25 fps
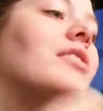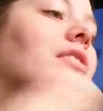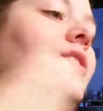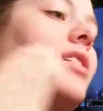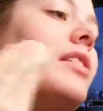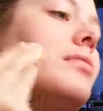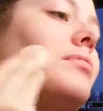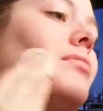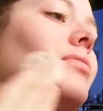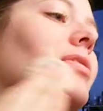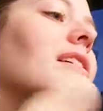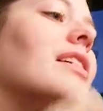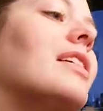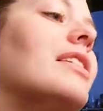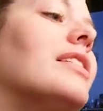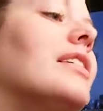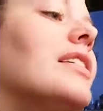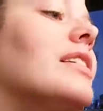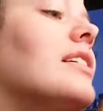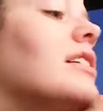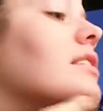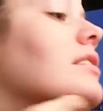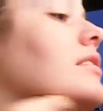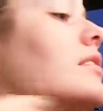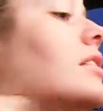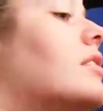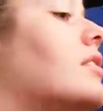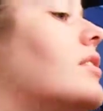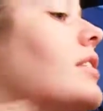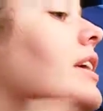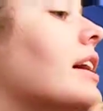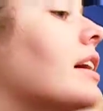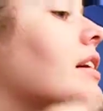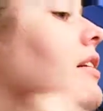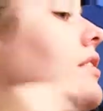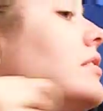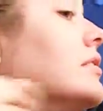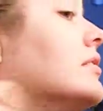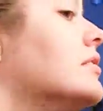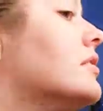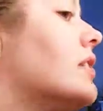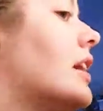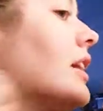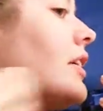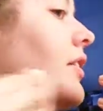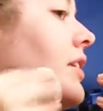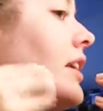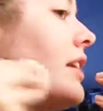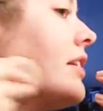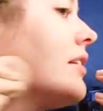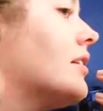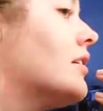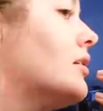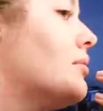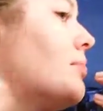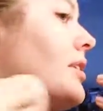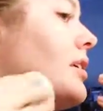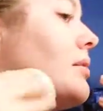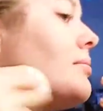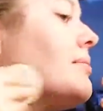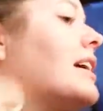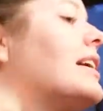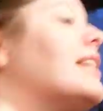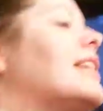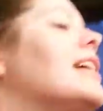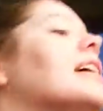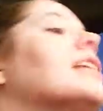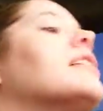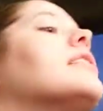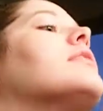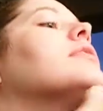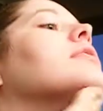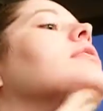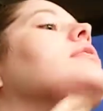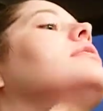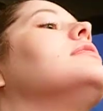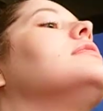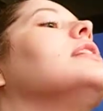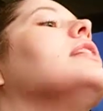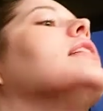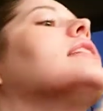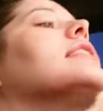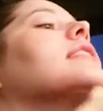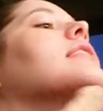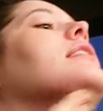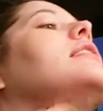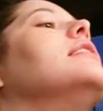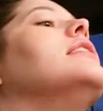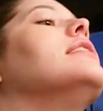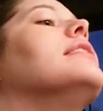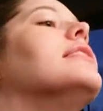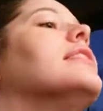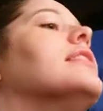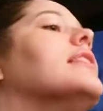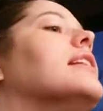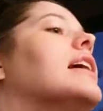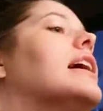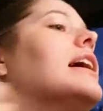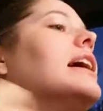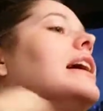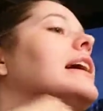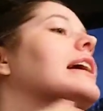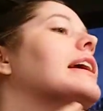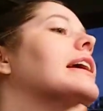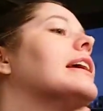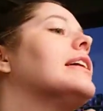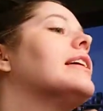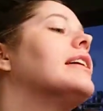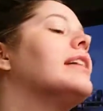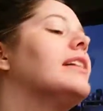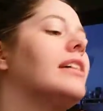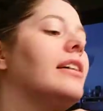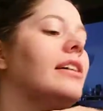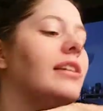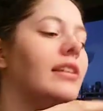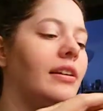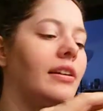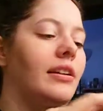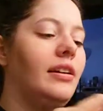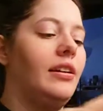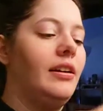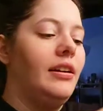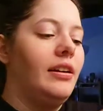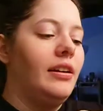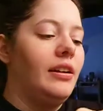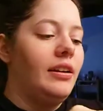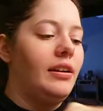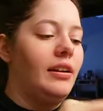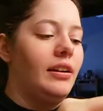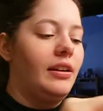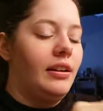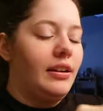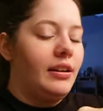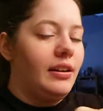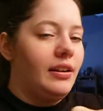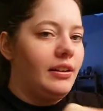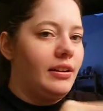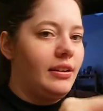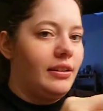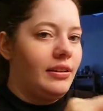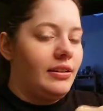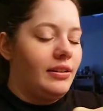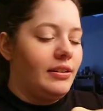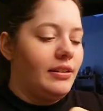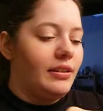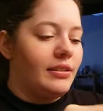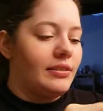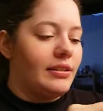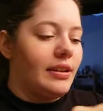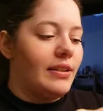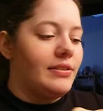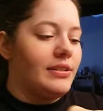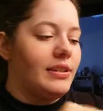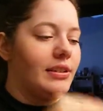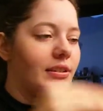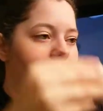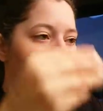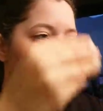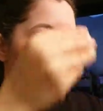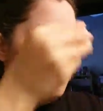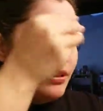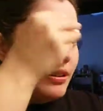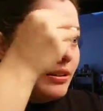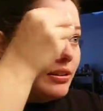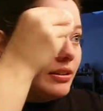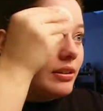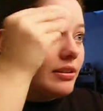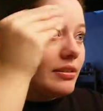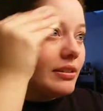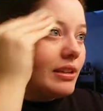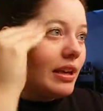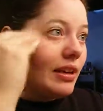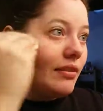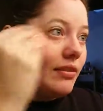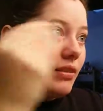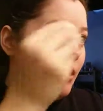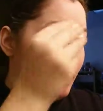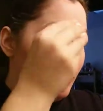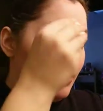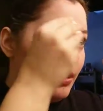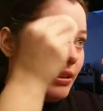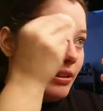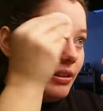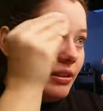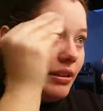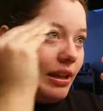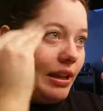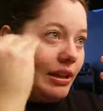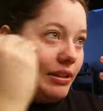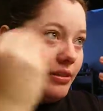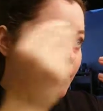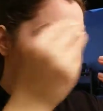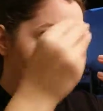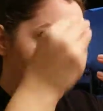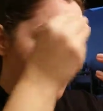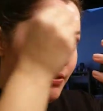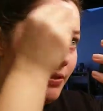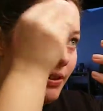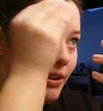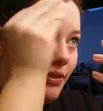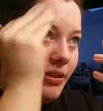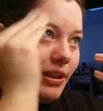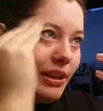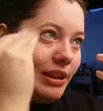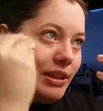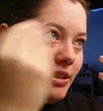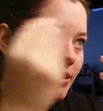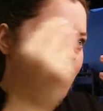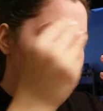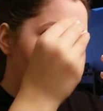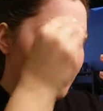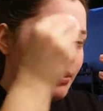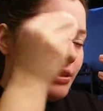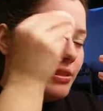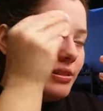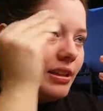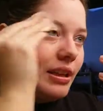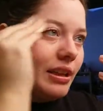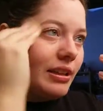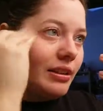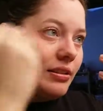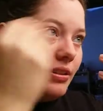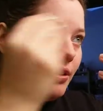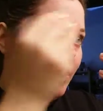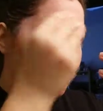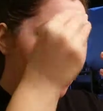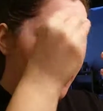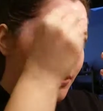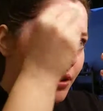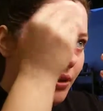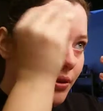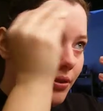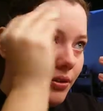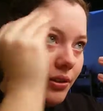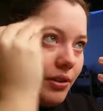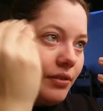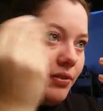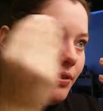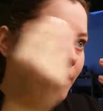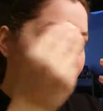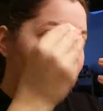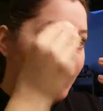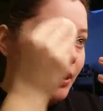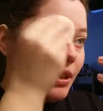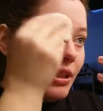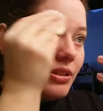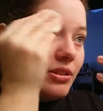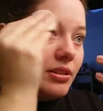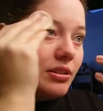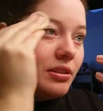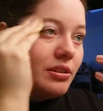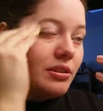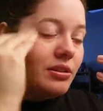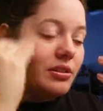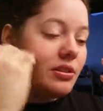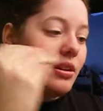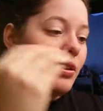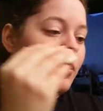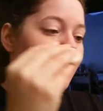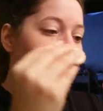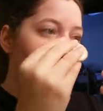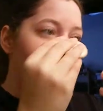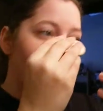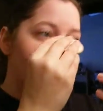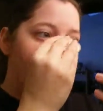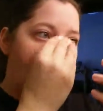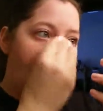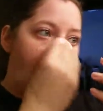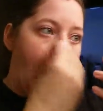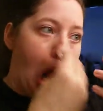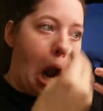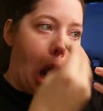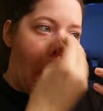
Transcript: Try and blend it in, go down. I go down a little bit on my neck so it's not like a line. Because I've seen a lot of girls that have a lot of the lines from their foundation. It's like, do you know your foundation is showing?